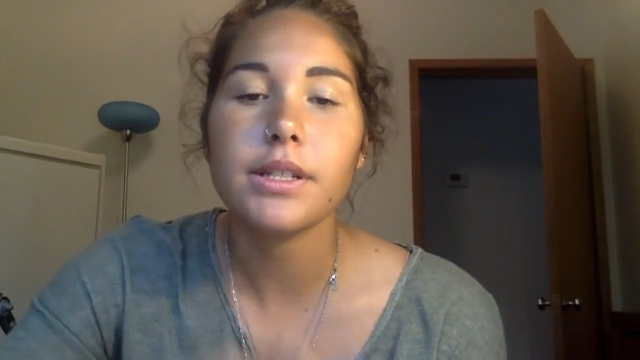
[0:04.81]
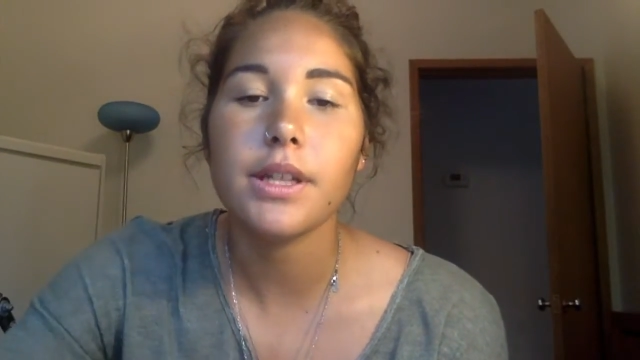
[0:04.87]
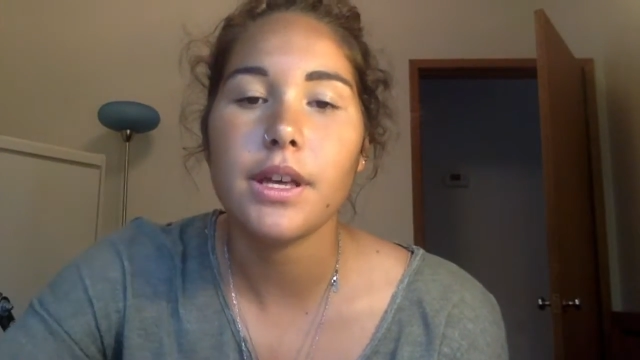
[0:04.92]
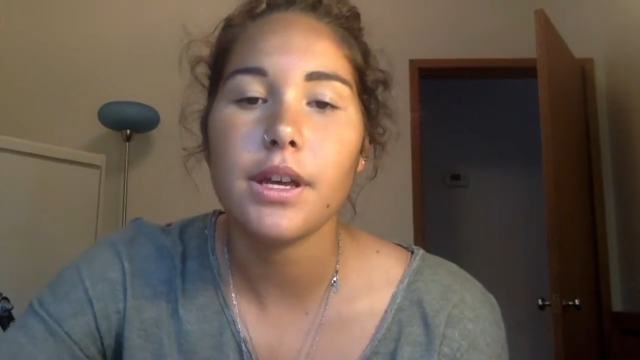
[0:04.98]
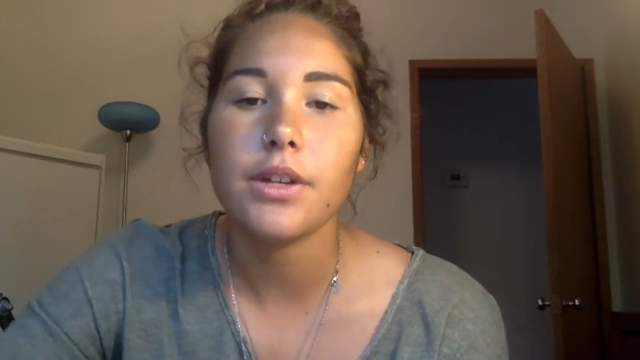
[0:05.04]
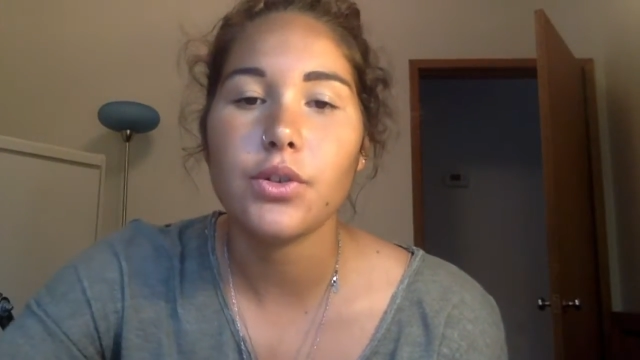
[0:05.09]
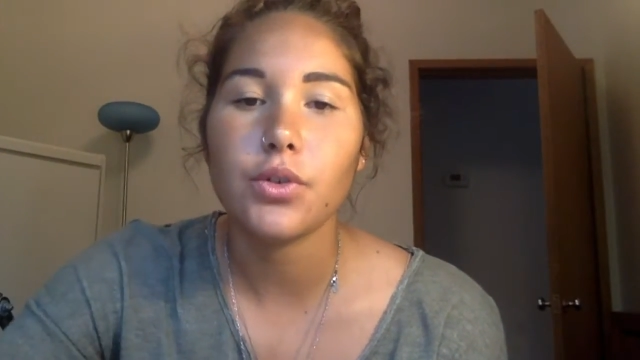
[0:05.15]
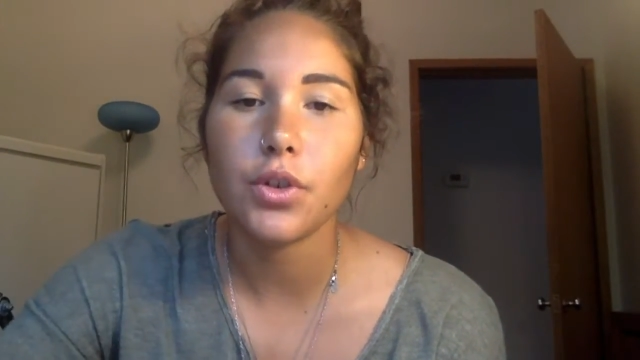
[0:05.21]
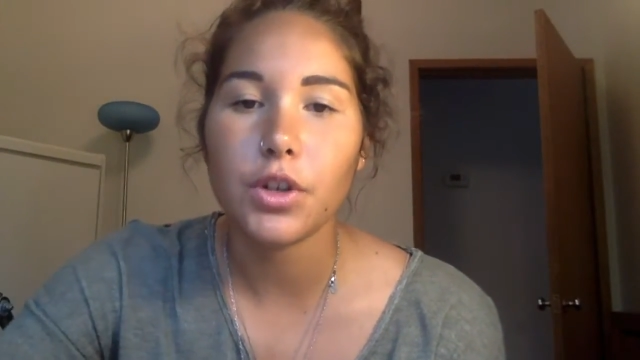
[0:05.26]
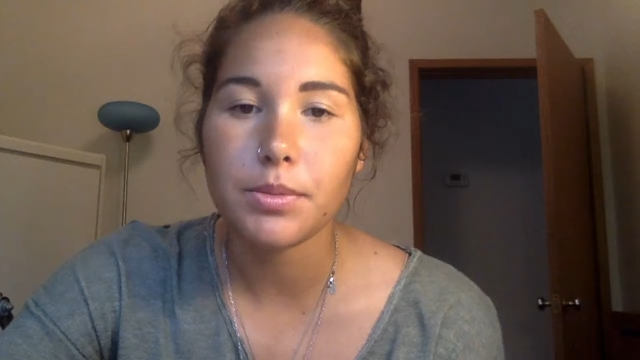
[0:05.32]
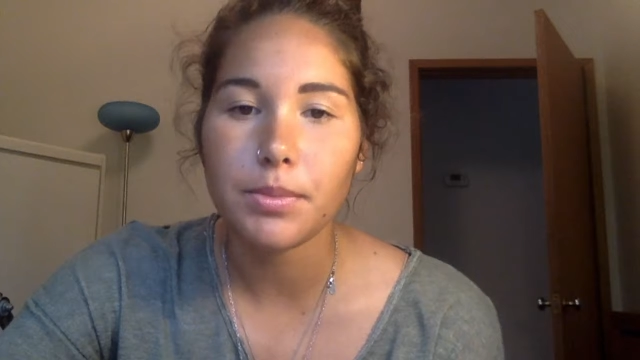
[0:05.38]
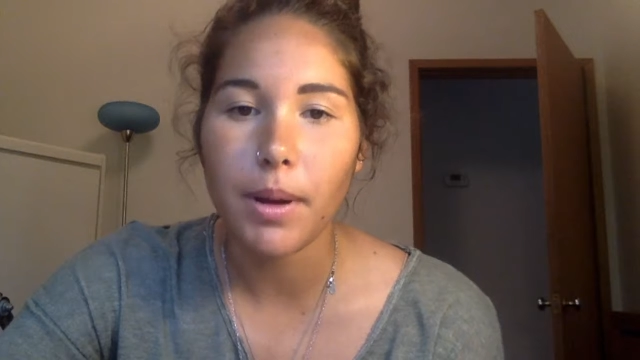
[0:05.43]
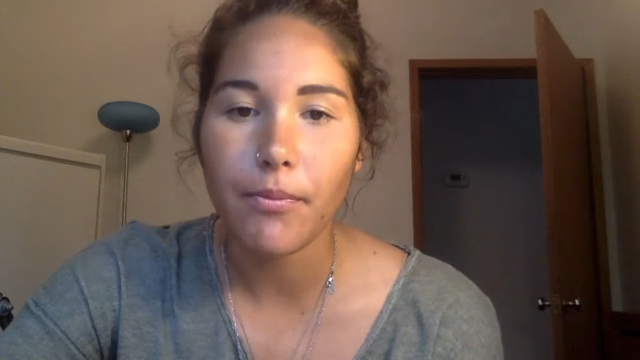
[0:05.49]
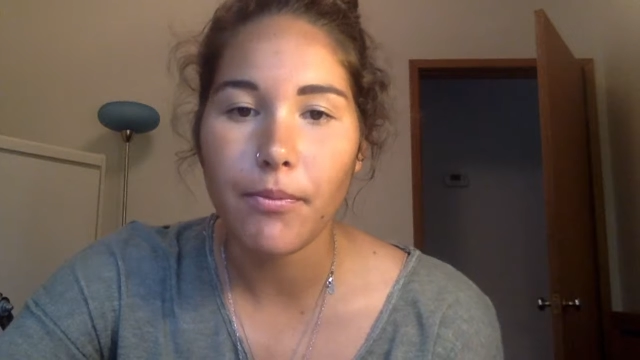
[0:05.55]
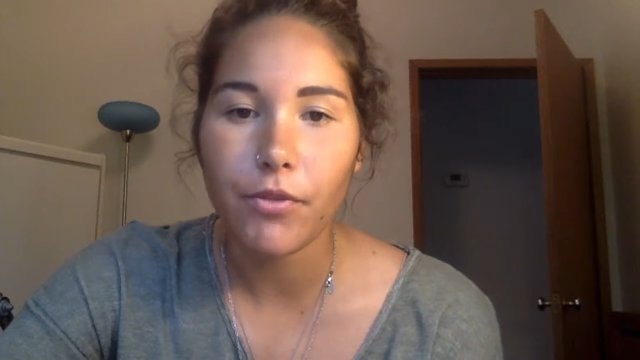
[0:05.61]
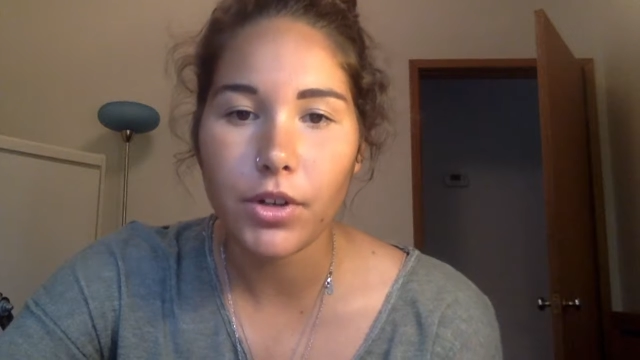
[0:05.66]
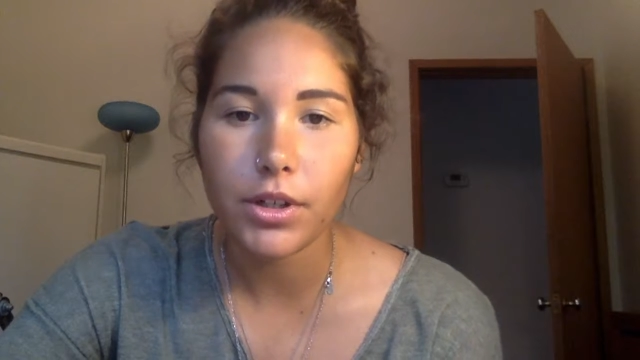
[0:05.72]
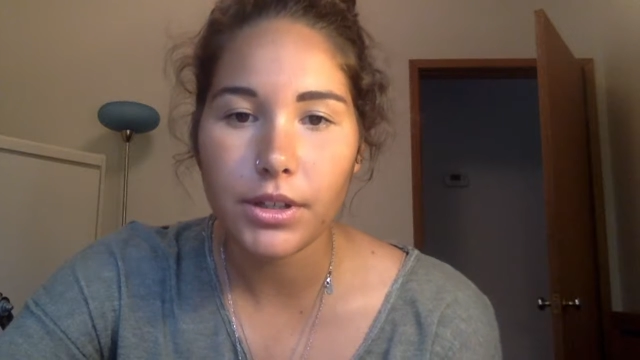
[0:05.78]
that George
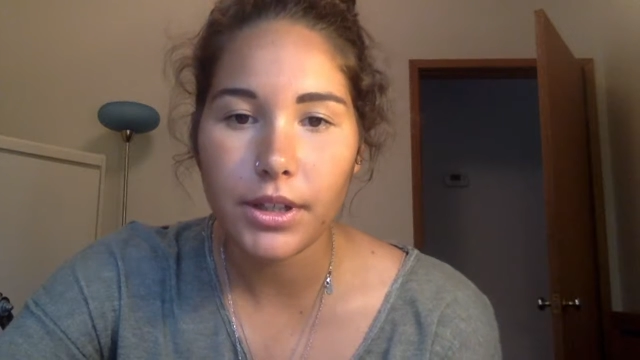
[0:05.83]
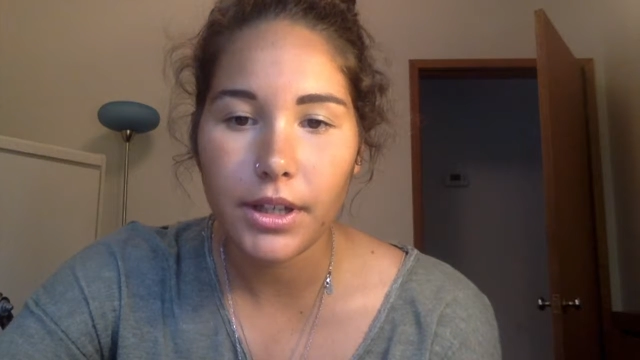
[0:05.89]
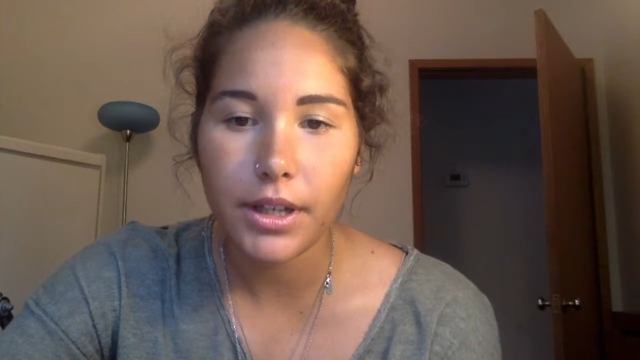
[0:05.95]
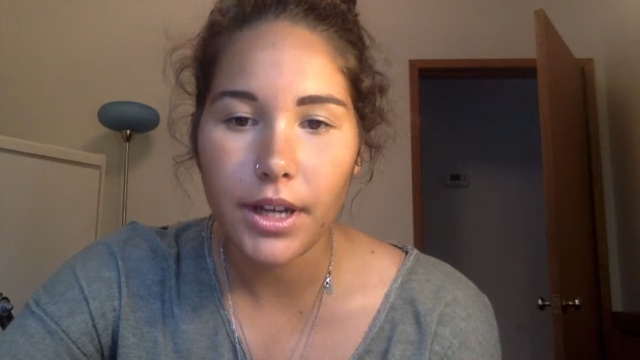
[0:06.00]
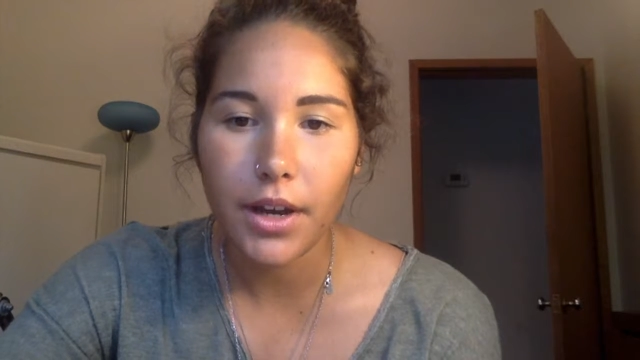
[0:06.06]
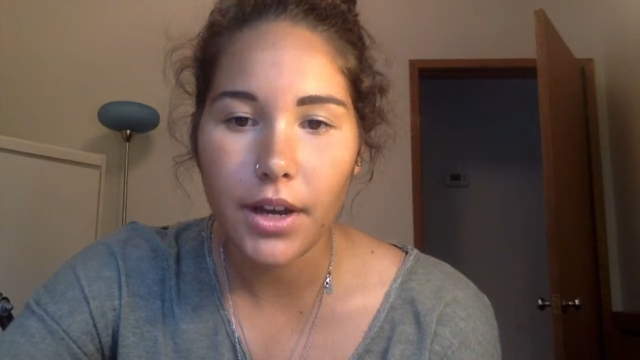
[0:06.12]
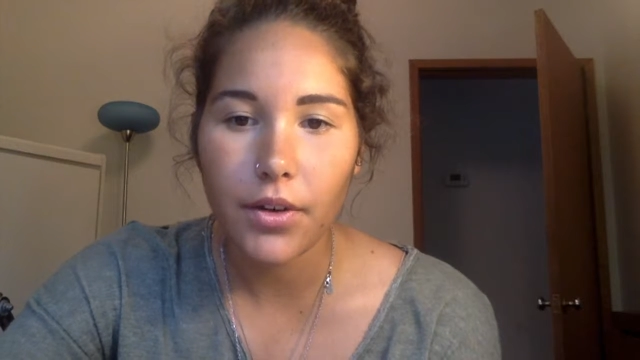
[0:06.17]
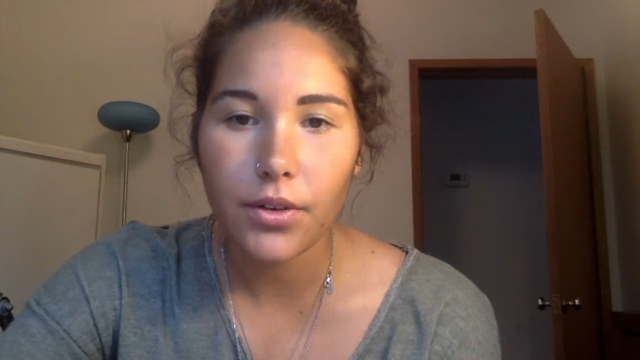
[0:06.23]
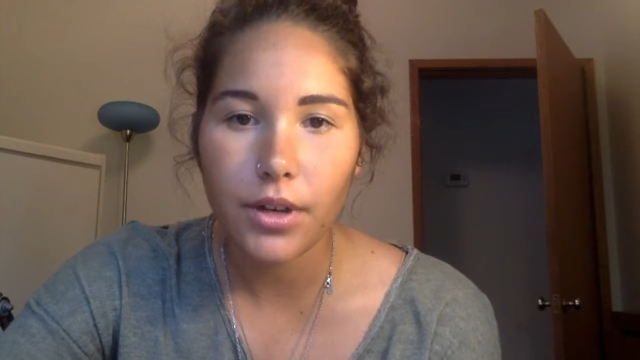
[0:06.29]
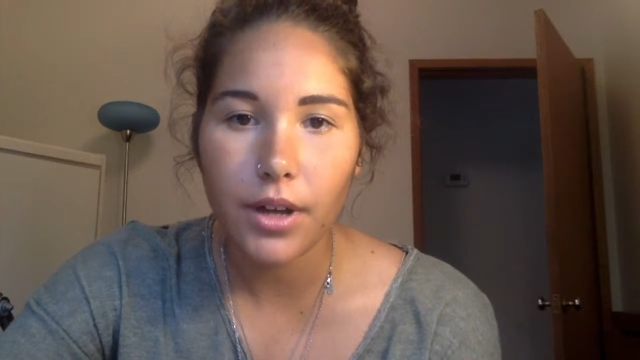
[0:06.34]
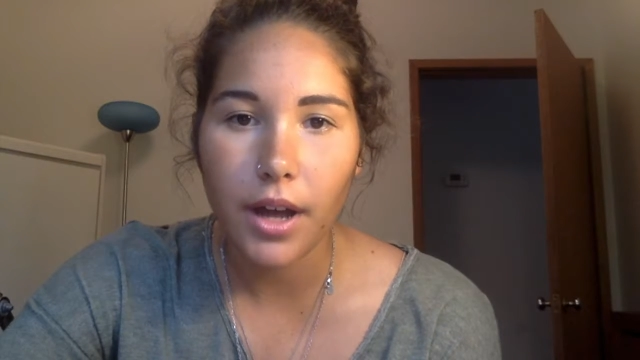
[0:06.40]
Mumford laid out.